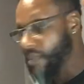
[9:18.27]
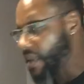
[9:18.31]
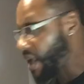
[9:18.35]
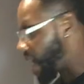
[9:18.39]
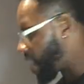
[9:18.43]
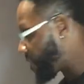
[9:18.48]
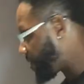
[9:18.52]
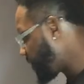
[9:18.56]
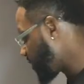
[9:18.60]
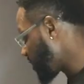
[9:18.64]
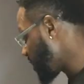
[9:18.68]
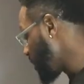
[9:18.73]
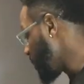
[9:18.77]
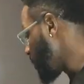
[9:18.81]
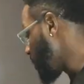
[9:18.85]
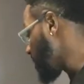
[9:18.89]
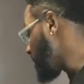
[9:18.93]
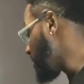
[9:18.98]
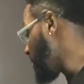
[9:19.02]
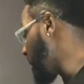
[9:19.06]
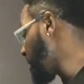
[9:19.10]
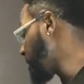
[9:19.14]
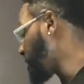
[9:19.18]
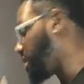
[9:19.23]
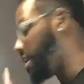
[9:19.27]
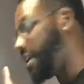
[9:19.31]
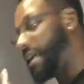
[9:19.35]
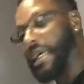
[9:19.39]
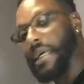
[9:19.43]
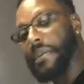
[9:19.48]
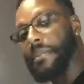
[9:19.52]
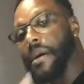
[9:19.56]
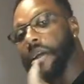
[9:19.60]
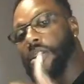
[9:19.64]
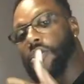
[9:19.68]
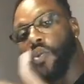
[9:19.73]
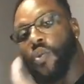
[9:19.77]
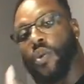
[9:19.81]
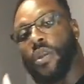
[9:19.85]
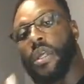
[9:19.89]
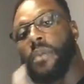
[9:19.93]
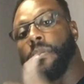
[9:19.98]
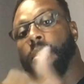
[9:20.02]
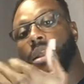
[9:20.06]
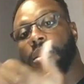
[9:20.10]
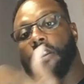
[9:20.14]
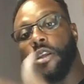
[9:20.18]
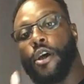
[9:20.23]
I fill it with my 10, my 20,
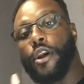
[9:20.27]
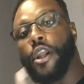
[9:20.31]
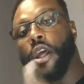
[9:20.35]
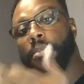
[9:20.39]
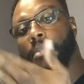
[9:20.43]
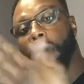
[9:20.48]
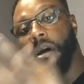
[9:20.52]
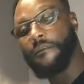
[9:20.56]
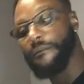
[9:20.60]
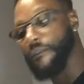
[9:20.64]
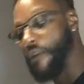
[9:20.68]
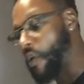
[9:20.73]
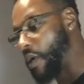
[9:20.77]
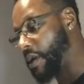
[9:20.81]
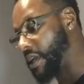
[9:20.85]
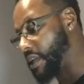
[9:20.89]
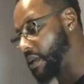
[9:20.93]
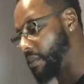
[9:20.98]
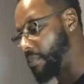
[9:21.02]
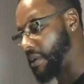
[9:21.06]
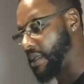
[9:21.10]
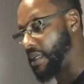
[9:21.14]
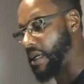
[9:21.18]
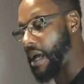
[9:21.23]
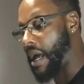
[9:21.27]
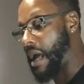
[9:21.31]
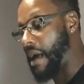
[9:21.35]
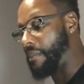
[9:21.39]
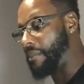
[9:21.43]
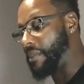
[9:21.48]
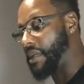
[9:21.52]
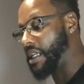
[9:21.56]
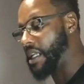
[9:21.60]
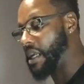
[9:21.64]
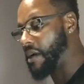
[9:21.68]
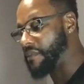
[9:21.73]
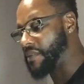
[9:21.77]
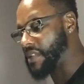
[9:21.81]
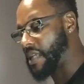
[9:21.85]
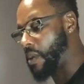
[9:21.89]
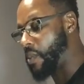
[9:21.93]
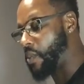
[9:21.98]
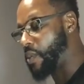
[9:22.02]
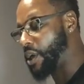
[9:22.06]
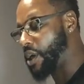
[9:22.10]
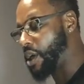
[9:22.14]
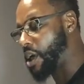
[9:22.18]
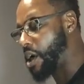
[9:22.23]
my 30, and my 40, depending on how many levels I
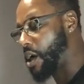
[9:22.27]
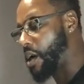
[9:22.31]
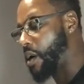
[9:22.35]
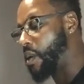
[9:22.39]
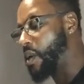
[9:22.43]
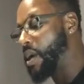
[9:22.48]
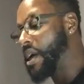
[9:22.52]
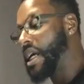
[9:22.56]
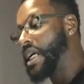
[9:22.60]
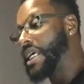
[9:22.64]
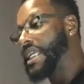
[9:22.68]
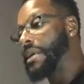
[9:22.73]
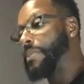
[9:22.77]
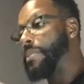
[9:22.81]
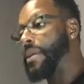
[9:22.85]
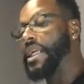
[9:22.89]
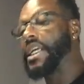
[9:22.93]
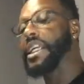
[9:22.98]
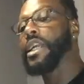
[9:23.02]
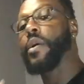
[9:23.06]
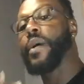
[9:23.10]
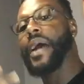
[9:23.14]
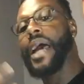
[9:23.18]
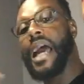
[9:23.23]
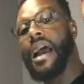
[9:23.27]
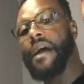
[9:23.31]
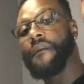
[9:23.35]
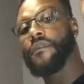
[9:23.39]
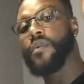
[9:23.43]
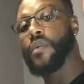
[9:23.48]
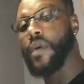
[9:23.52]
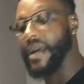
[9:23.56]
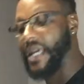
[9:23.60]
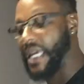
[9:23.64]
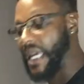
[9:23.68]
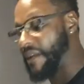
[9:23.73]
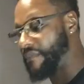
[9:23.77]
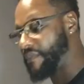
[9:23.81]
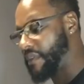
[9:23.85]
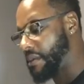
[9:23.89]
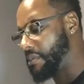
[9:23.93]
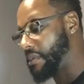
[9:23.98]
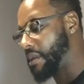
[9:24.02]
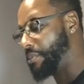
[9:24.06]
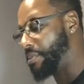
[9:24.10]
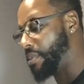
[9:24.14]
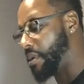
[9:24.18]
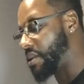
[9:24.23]
want to go, depending on after I give
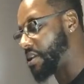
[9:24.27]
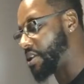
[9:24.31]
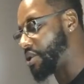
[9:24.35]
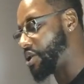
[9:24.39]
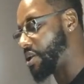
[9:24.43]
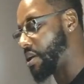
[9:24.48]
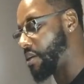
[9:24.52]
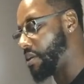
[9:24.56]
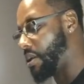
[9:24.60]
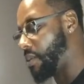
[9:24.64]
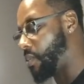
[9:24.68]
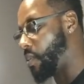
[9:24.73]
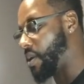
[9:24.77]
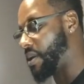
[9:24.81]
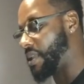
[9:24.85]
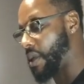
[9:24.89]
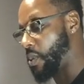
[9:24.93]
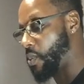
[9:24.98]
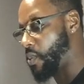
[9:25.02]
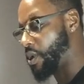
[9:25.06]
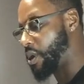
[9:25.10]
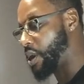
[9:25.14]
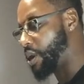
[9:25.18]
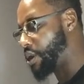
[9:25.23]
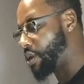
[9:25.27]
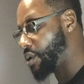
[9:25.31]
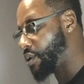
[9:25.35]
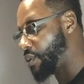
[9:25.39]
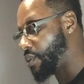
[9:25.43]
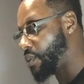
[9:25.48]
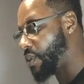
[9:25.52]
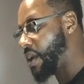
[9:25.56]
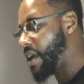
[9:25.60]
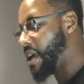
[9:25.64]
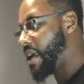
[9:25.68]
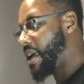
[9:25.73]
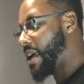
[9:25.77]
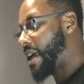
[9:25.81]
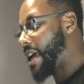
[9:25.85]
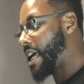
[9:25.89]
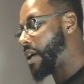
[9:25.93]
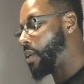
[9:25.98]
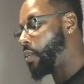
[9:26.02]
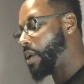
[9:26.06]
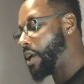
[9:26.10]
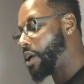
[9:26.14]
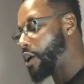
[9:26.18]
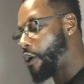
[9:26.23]
them the book to show them what they want to do,
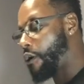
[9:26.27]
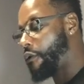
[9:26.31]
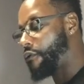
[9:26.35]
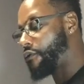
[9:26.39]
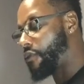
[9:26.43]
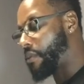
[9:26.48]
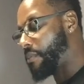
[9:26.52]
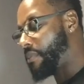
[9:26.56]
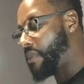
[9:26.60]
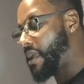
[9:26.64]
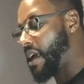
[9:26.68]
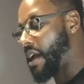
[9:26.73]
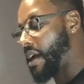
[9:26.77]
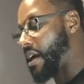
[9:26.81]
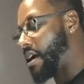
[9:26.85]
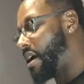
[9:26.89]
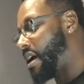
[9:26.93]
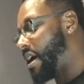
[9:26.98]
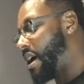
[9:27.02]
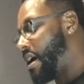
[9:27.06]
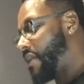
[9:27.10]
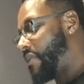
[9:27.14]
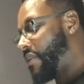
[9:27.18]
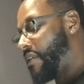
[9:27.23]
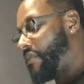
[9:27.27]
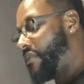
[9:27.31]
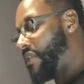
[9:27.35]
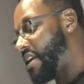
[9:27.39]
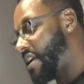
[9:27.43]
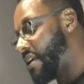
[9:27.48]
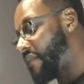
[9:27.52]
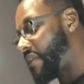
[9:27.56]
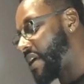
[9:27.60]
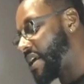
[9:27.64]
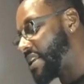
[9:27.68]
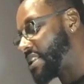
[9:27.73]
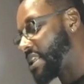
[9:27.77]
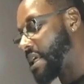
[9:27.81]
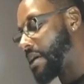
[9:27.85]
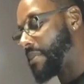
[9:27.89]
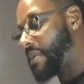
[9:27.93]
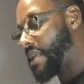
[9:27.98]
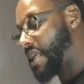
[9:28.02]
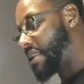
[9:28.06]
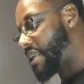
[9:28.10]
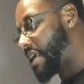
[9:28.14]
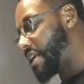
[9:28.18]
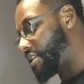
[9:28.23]
and we go from there. And then if they tell
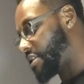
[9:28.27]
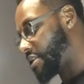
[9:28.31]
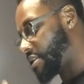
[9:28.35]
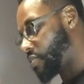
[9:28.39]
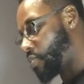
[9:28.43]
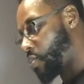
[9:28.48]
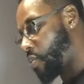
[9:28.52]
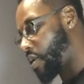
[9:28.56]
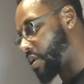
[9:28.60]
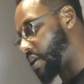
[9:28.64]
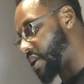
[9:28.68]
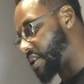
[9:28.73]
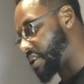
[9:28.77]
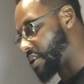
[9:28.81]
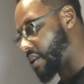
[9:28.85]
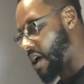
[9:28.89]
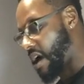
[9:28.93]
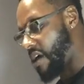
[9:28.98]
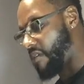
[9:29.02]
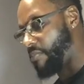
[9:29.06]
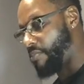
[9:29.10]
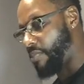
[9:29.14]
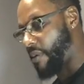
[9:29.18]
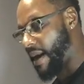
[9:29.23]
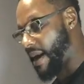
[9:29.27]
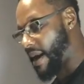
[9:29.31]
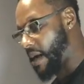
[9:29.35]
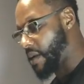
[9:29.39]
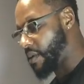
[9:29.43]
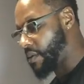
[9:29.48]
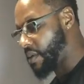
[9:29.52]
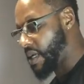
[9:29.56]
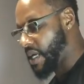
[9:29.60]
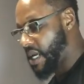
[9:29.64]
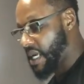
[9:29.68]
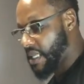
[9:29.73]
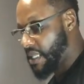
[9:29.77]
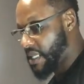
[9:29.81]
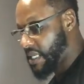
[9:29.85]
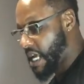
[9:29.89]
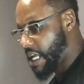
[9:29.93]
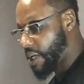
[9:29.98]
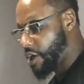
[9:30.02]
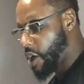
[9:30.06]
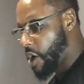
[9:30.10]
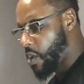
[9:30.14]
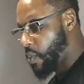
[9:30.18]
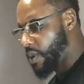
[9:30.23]
me that they just want a soft brown, then
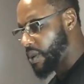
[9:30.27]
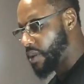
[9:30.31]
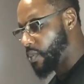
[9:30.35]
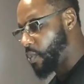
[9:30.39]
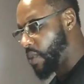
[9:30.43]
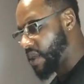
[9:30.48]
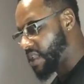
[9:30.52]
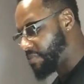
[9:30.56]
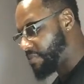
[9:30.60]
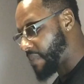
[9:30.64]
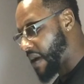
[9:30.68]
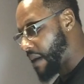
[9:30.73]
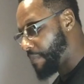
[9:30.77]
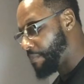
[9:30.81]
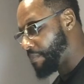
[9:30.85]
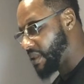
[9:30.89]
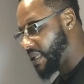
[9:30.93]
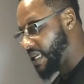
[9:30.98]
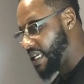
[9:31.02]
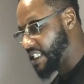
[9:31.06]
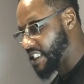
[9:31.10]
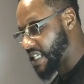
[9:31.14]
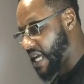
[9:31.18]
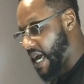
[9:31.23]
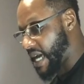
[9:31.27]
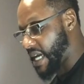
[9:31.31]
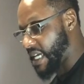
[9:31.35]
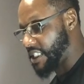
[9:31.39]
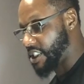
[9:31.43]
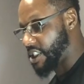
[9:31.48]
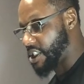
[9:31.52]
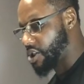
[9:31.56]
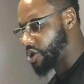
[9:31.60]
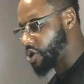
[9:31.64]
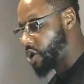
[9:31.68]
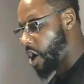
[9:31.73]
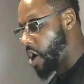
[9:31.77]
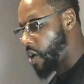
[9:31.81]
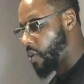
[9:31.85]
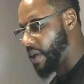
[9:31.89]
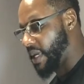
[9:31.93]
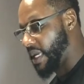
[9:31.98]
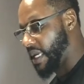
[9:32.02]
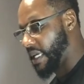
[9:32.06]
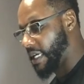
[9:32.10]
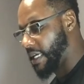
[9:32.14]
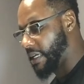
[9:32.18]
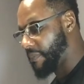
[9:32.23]
I know with my bleach, I can just go
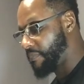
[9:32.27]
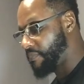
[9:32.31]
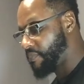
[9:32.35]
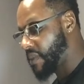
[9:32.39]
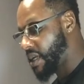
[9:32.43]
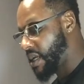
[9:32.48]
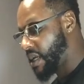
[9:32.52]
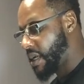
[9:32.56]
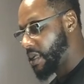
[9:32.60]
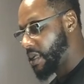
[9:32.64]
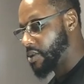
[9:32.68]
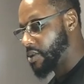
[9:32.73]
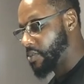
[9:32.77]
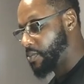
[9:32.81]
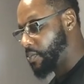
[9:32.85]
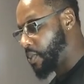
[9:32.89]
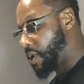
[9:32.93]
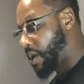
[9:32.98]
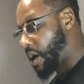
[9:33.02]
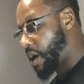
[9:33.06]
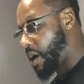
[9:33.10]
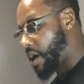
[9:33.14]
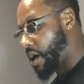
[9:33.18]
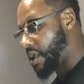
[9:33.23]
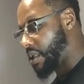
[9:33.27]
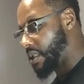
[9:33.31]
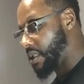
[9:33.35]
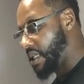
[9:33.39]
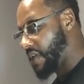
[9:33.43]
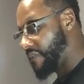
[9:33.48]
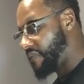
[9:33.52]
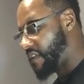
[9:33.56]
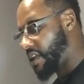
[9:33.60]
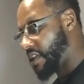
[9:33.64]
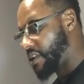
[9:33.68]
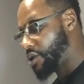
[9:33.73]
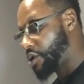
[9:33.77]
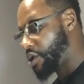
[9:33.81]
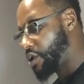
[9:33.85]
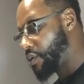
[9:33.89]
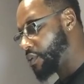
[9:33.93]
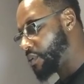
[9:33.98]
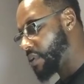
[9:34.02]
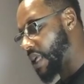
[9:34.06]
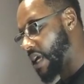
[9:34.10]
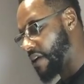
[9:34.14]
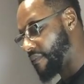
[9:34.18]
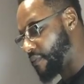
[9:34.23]
in, lifting 2
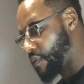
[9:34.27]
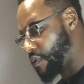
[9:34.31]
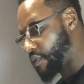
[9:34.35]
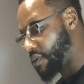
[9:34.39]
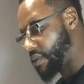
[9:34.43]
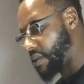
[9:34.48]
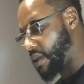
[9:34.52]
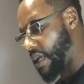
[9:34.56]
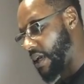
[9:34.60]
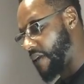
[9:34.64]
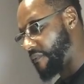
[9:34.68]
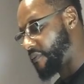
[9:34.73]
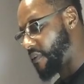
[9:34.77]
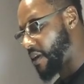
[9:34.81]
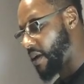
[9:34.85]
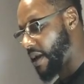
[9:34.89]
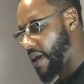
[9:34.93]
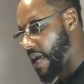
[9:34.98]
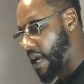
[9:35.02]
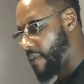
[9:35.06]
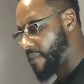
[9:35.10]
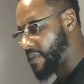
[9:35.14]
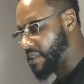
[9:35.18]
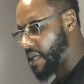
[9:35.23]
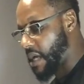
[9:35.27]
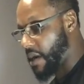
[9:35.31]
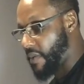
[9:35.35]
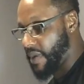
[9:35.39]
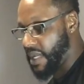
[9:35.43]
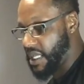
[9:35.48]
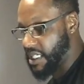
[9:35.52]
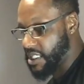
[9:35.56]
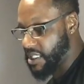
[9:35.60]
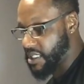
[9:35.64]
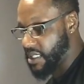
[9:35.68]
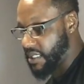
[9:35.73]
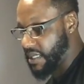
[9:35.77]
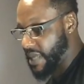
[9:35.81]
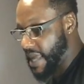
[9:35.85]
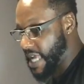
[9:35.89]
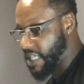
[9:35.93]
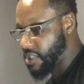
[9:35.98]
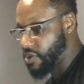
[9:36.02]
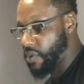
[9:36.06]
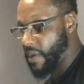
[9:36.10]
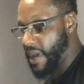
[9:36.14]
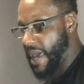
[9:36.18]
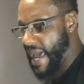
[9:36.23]
levels, if their hair is already just a
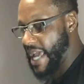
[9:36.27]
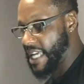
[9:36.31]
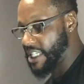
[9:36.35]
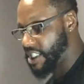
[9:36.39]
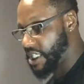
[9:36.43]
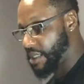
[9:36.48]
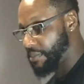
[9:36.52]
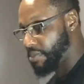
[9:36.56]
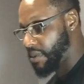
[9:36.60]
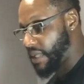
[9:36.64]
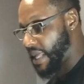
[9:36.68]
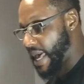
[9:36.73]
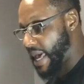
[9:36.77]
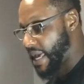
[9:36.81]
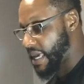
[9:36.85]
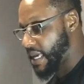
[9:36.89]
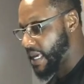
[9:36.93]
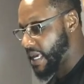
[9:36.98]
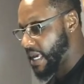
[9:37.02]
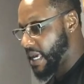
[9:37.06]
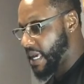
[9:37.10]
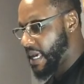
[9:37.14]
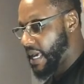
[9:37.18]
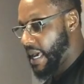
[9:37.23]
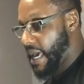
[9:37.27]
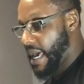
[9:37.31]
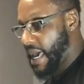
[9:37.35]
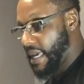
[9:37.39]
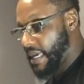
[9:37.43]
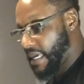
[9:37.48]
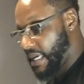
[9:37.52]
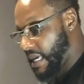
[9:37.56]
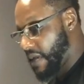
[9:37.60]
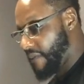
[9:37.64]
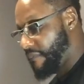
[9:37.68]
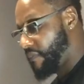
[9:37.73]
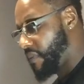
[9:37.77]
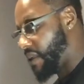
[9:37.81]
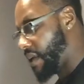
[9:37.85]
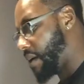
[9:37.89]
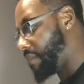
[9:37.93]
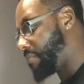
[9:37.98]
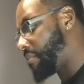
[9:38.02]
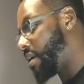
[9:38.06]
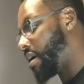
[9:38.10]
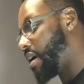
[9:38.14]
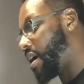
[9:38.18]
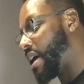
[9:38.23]
natural ashy black, and give
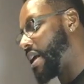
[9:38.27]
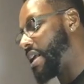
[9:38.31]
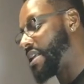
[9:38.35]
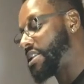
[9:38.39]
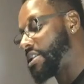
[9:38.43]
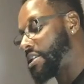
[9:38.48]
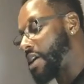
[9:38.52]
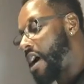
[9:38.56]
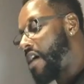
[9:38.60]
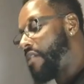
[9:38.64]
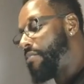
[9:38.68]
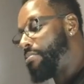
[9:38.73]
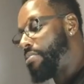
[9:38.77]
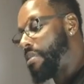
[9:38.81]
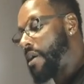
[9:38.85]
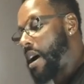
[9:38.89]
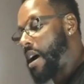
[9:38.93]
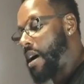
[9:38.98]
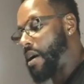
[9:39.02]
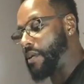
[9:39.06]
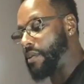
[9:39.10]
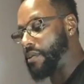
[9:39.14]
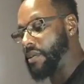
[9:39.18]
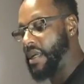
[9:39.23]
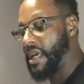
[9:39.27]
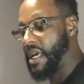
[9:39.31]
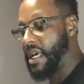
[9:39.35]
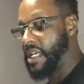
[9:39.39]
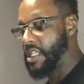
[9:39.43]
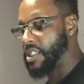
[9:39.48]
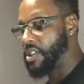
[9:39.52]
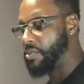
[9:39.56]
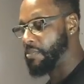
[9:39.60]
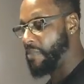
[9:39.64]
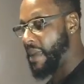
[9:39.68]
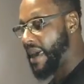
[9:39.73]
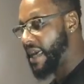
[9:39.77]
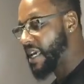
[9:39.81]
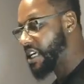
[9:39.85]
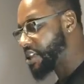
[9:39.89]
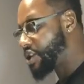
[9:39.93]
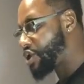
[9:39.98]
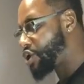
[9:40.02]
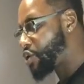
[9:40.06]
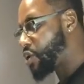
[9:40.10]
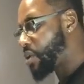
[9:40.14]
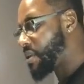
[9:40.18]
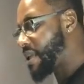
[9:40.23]
them a soft brown, making
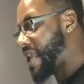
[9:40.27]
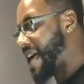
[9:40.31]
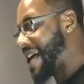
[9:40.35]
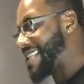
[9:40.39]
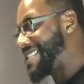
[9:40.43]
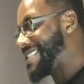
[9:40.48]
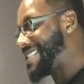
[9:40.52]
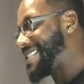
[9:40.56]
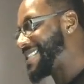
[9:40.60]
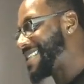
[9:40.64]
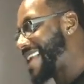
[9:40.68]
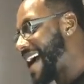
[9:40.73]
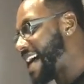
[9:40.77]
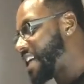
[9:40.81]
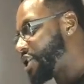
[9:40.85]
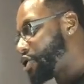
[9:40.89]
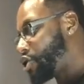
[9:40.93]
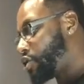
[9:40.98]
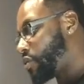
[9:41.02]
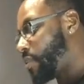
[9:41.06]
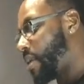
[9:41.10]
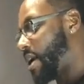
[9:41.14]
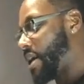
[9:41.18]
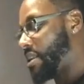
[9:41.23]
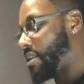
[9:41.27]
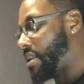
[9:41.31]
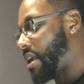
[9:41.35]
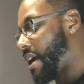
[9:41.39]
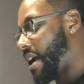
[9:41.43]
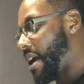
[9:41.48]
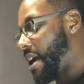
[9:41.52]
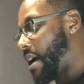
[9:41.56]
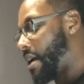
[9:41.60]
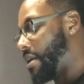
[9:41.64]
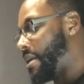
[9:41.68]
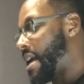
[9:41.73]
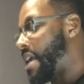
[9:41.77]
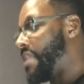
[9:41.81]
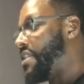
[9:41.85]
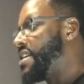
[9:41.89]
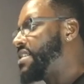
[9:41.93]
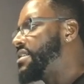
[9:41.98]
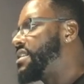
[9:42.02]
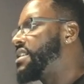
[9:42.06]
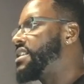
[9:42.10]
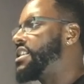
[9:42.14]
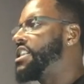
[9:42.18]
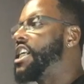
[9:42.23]
sure that I saturate the hair. Now
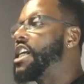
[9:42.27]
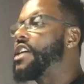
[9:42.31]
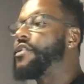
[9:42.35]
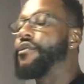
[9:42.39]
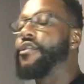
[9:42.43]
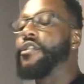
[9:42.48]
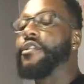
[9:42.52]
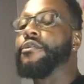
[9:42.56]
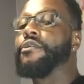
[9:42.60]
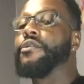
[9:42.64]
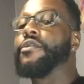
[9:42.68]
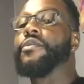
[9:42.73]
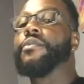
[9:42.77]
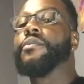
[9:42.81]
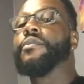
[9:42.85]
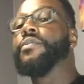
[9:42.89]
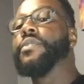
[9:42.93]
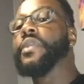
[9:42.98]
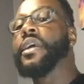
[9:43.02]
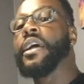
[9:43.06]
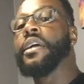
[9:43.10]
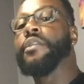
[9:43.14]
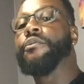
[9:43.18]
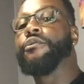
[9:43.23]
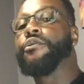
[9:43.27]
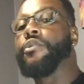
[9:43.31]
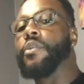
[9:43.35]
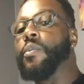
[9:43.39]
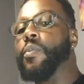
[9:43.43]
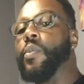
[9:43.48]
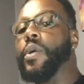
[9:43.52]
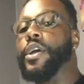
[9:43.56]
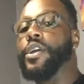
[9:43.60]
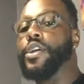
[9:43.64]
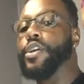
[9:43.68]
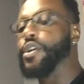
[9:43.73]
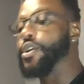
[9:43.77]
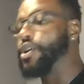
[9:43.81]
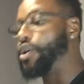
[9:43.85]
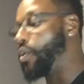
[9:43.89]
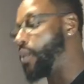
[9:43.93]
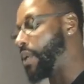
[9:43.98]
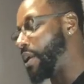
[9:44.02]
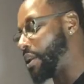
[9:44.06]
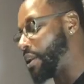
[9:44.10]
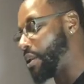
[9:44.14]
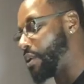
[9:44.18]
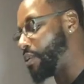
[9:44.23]
this is different than from when you're
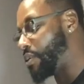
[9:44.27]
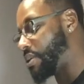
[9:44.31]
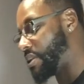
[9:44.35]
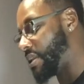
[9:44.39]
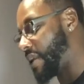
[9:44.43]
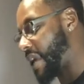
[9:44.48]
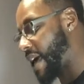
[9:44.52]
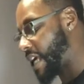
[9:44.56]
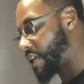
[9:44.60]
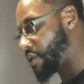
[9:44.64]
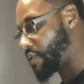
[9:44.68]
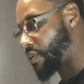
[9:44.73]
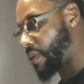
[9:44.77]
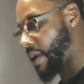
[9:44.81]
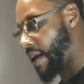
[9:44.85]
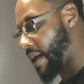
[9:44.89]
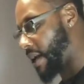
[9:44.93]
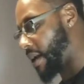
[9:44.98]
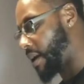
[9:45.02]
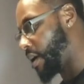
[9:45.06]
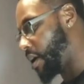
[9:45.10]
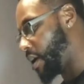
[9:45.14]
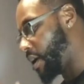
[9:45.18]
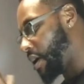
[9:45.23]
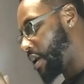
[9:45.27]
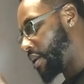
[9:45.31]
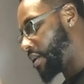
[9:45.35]
doing loose natural hair.